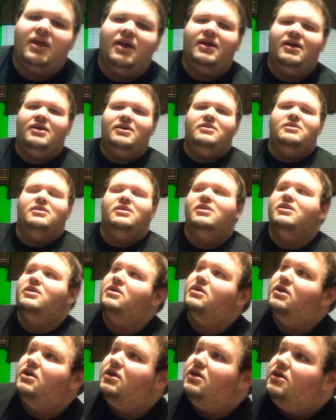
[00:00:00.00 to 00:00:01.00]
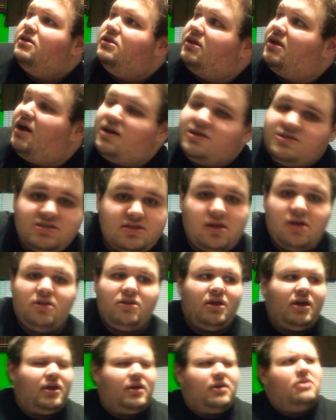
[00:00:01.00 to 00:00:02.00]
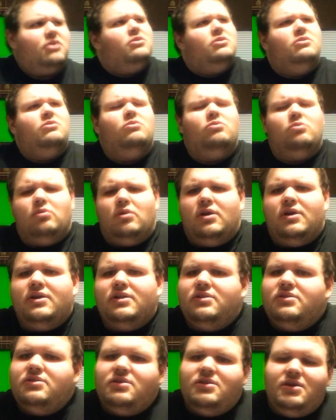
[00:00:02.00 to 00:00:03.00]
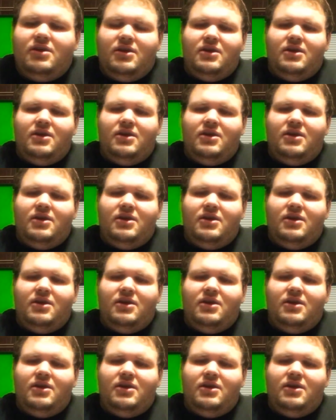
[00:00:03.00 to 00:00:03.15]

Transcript: And the guy's all like, "What?"